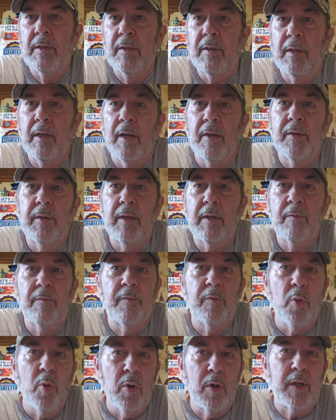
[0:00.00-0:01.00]
And you got to think
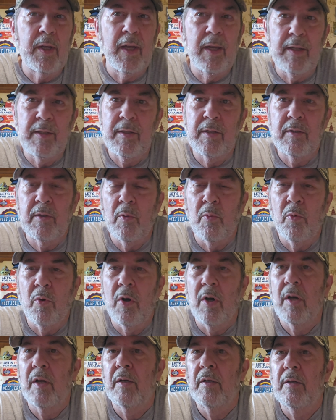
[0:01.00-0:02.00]
4 cases of
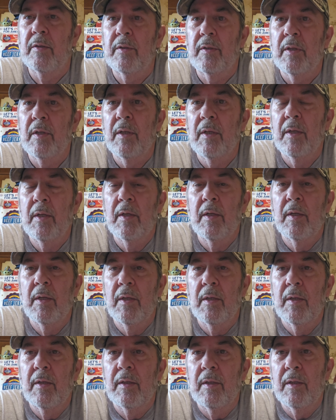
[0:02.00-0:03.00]
waters,
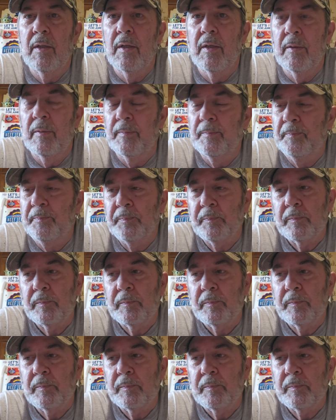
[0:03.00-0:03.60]
you know,